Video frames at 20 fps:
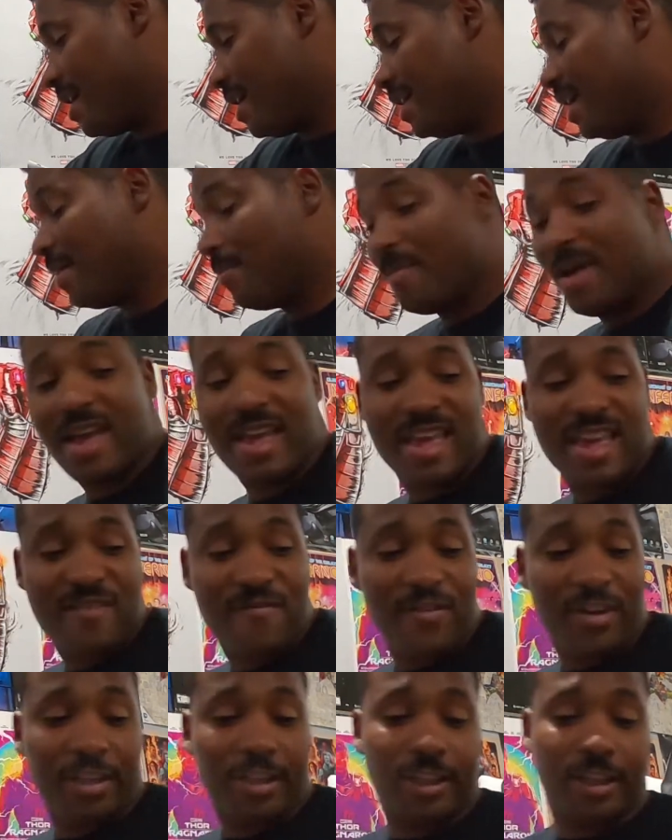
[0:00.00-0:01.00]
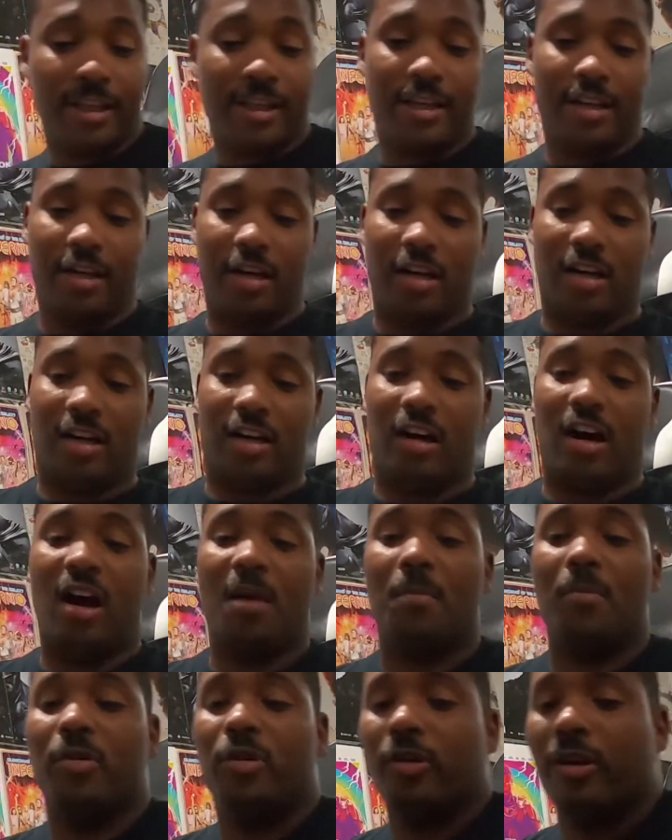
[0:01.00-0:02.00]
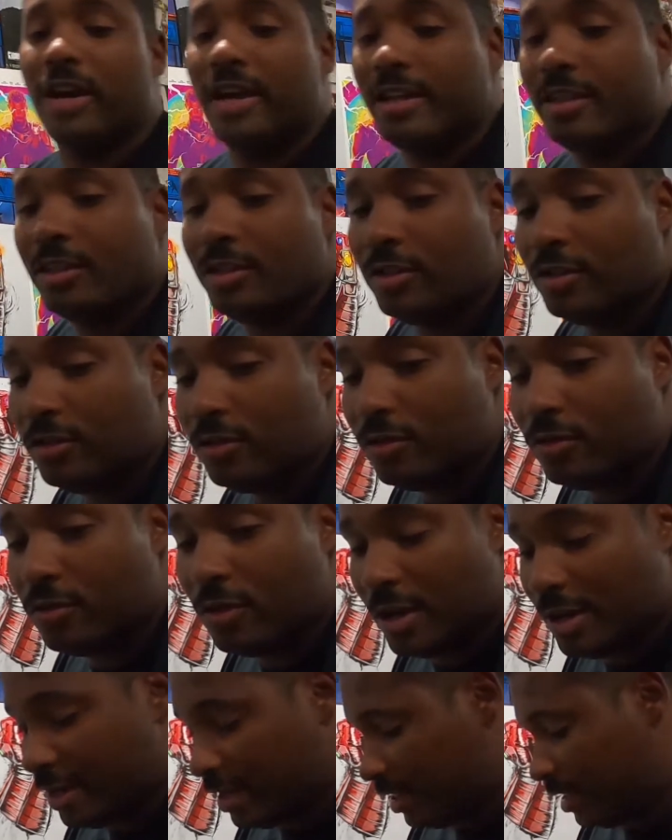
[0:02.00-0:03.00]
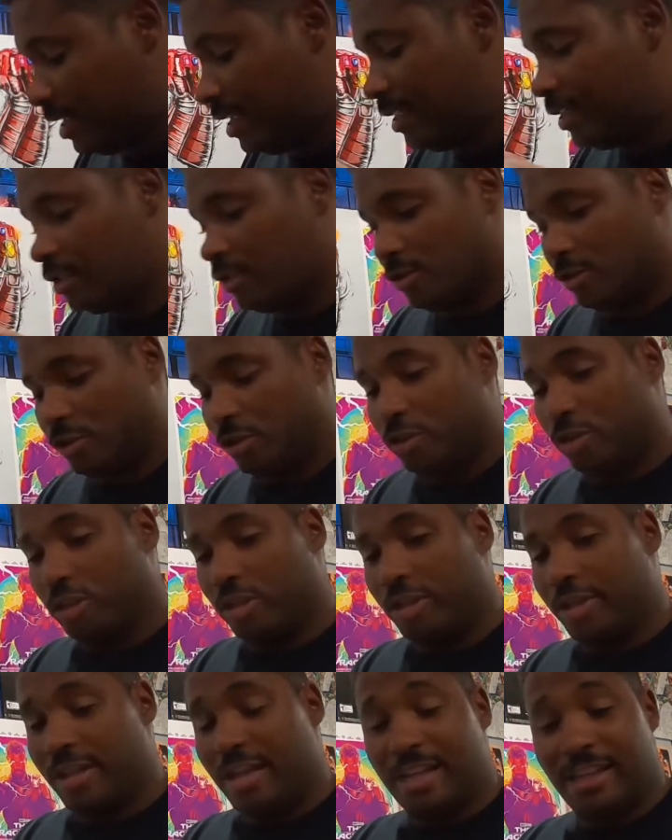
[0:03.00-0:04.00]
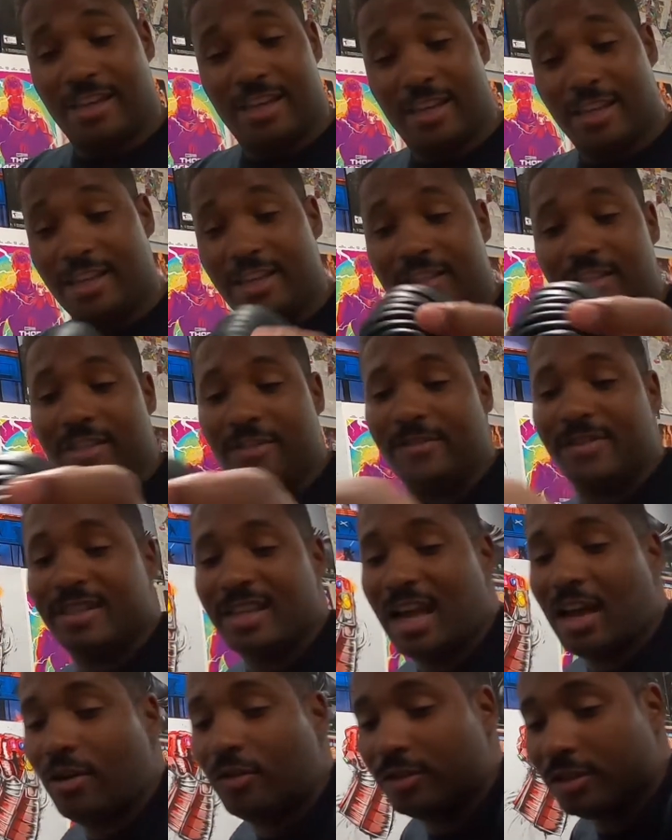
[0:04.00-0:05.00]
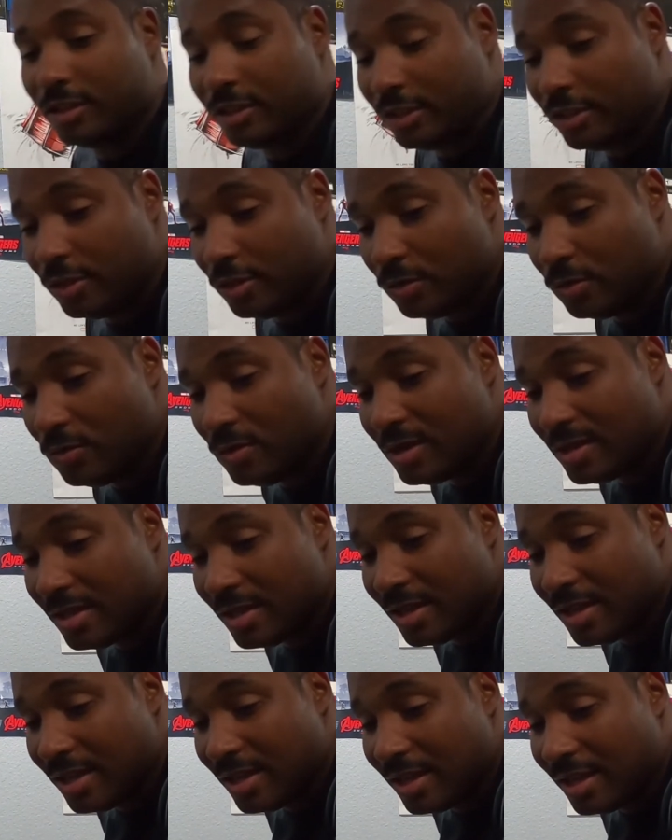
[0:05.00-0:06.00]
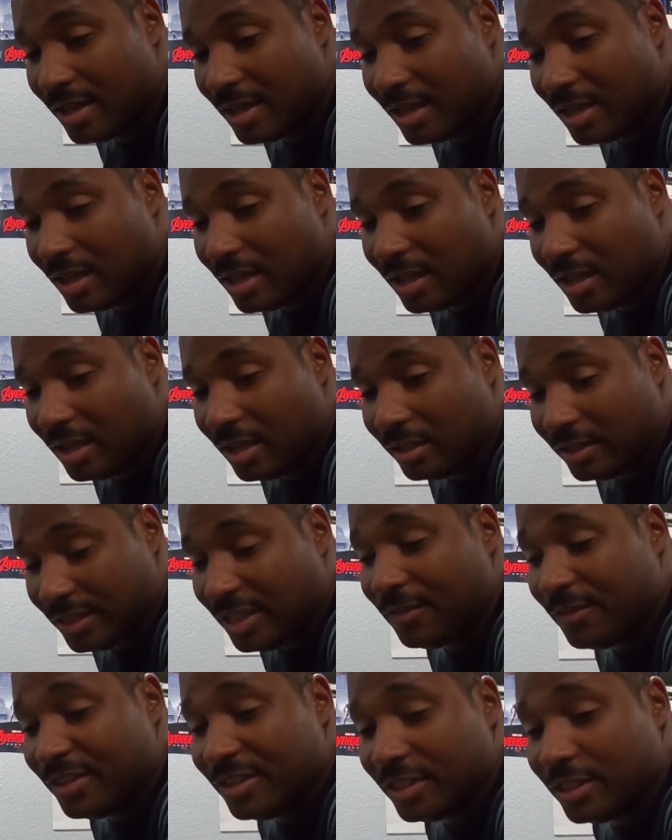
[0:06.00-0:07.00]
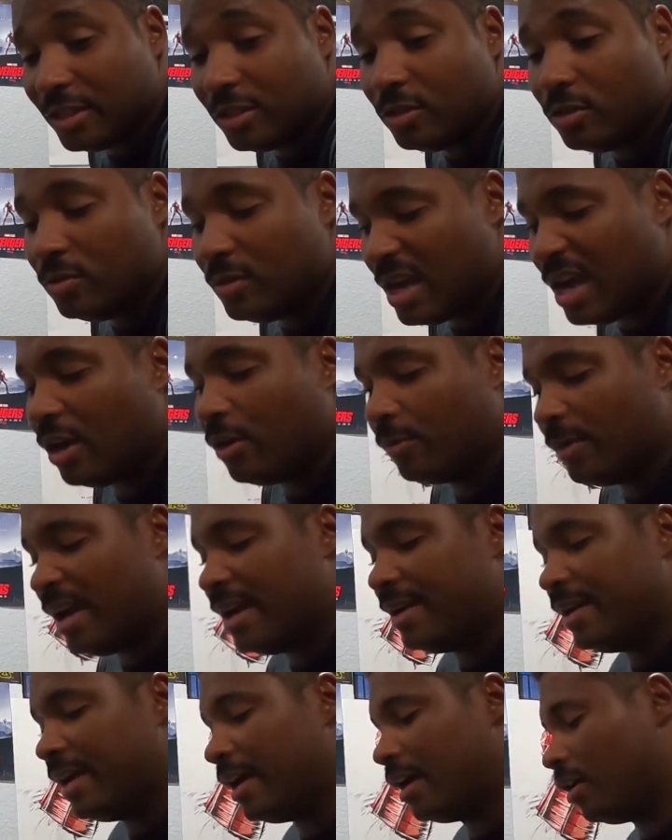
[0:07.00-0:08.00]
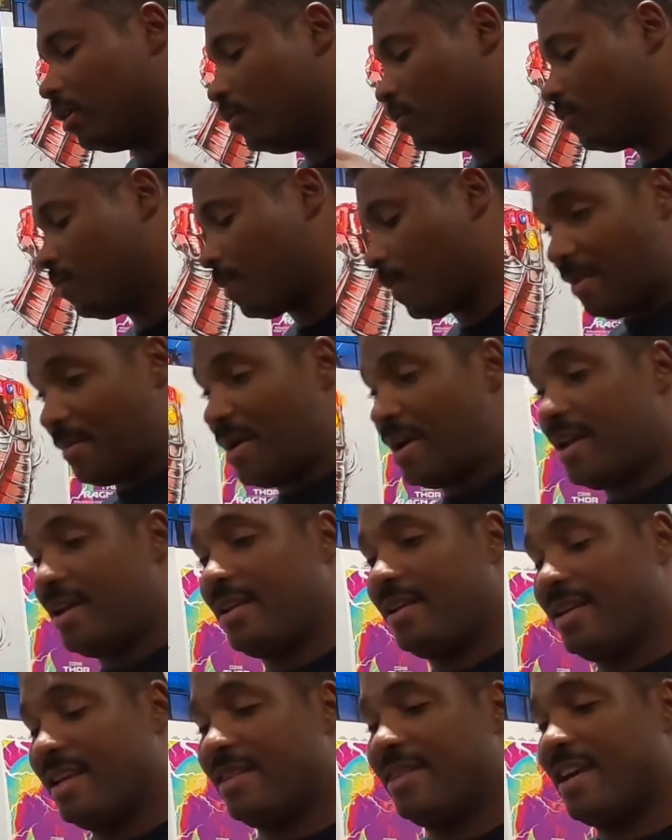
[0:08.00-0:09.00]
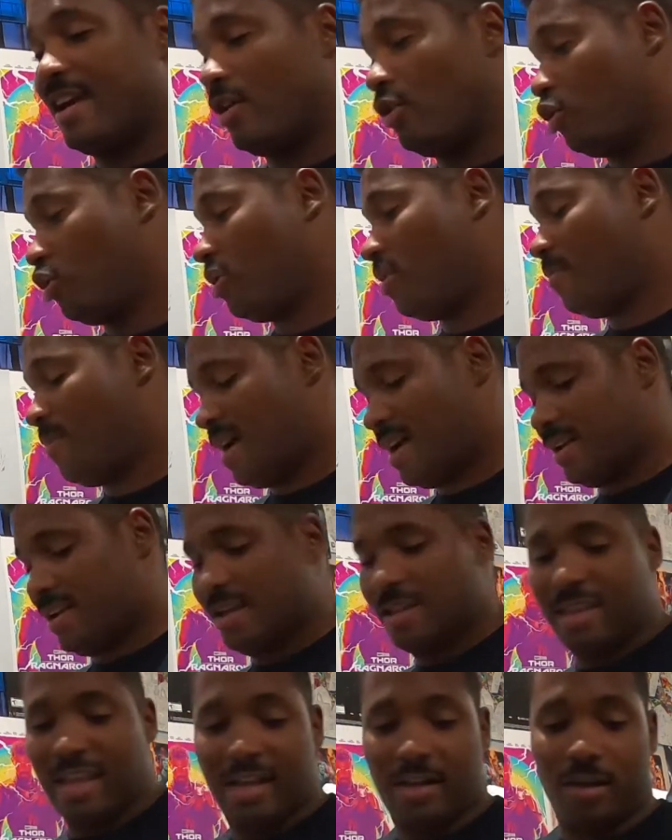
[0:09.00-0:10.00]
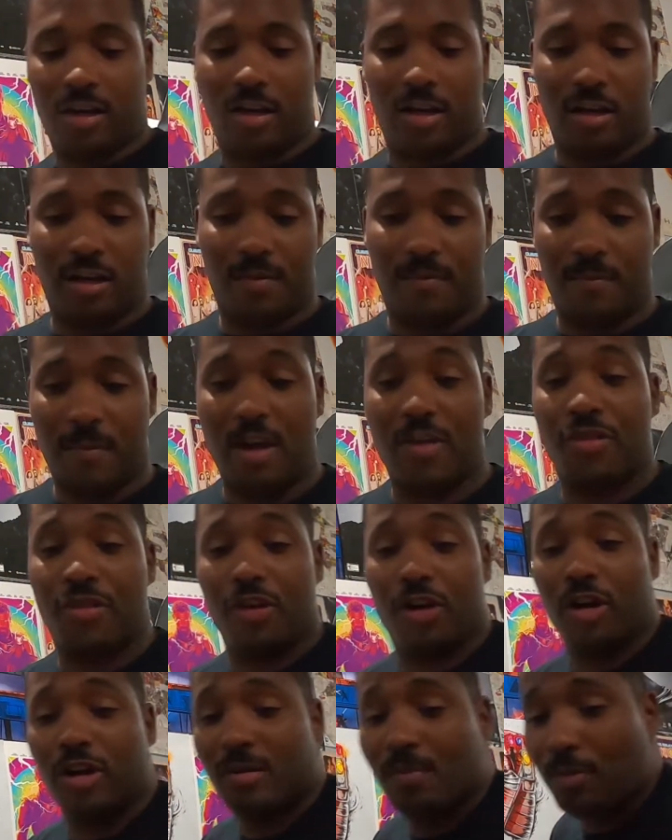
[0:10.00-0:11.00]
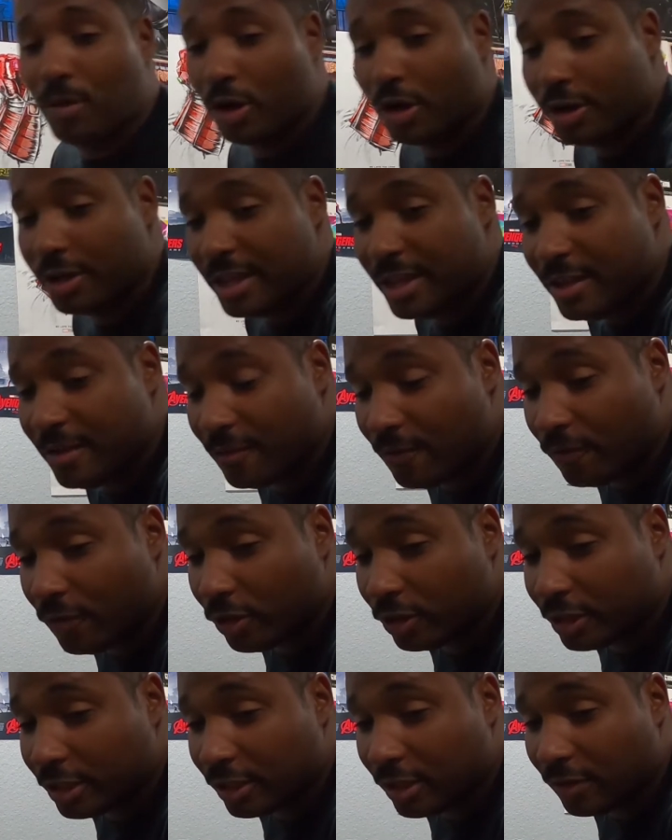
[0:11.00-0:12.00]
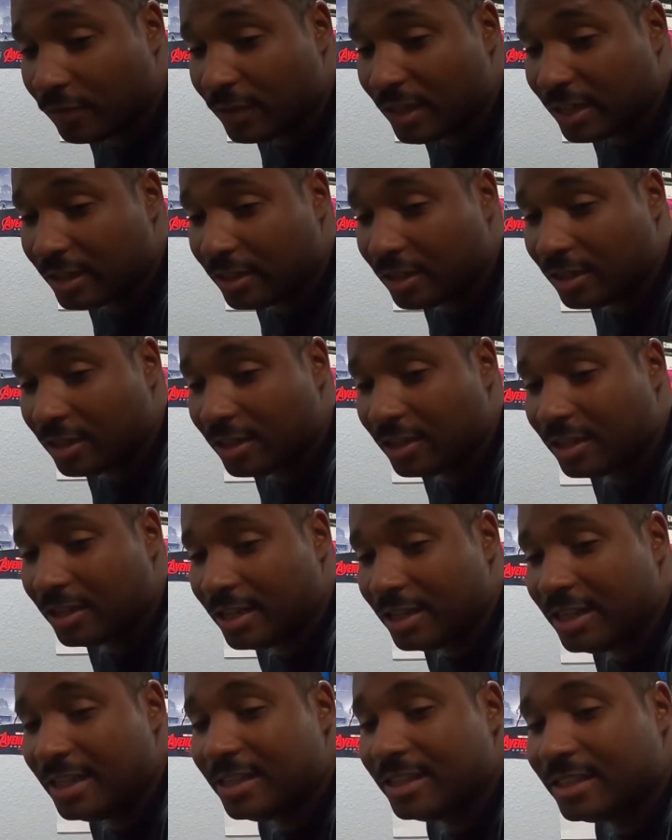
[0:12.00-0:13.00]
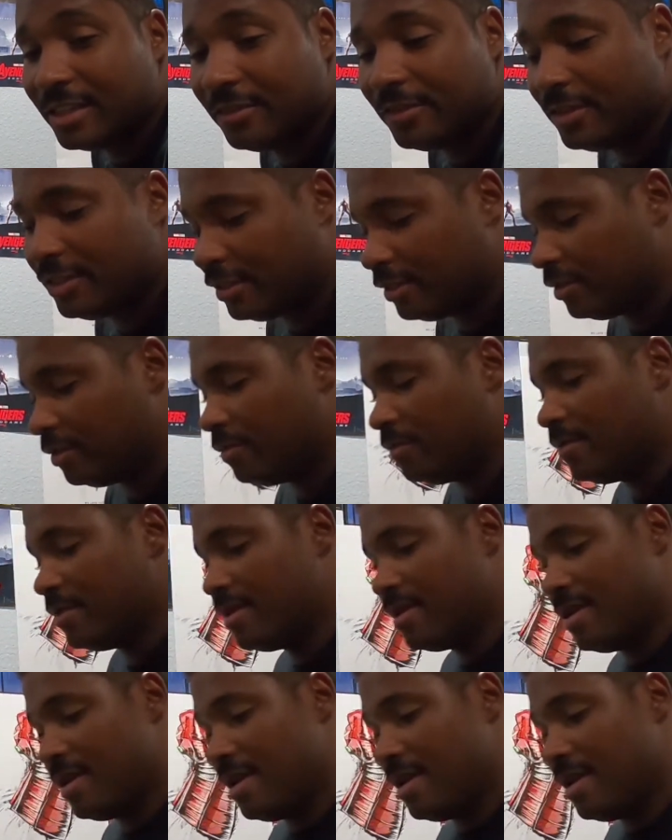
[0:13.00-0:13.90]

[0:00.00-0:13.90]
And I may eventually uh, upgrade to an Elite controller. They got the Elite Series out too. Series 2 out right now. I may get that or I might get like a, a third party version of like the Elite Series 2.